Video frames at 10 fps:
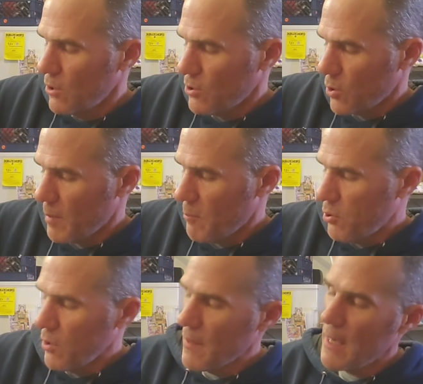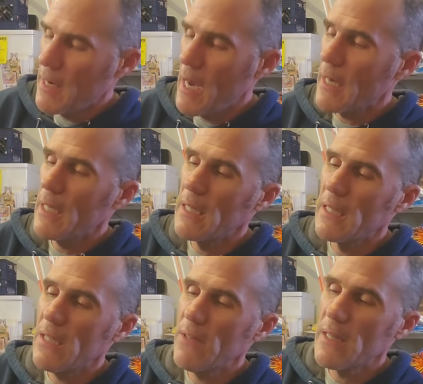So by pulling that knot
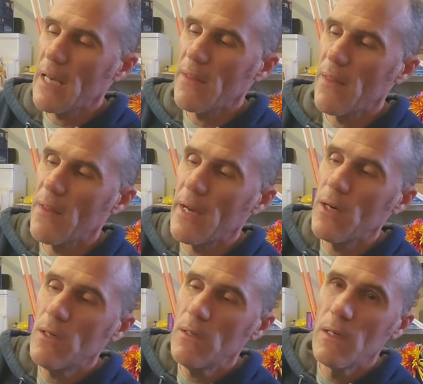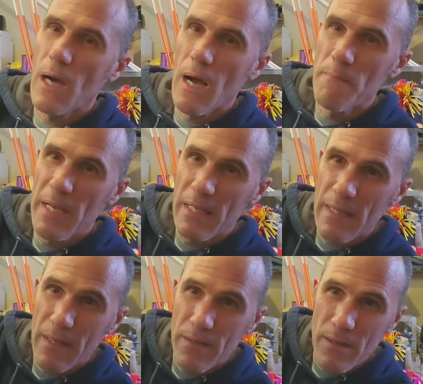and leaving that there, I'm making
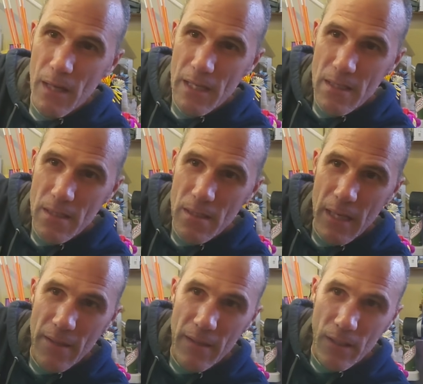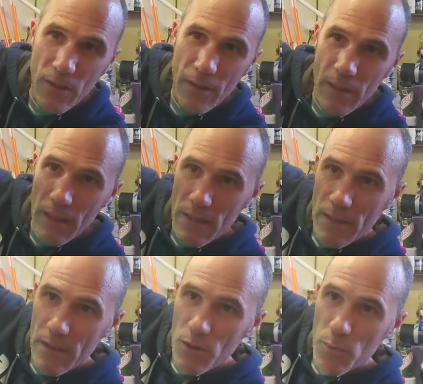that nice and thick. You can kind of
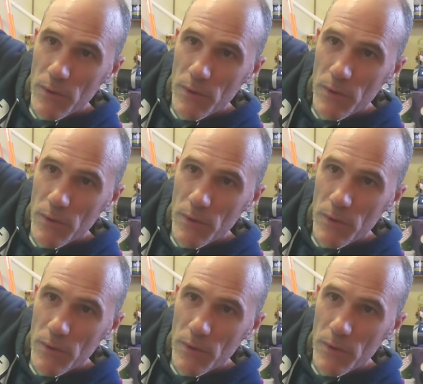see this with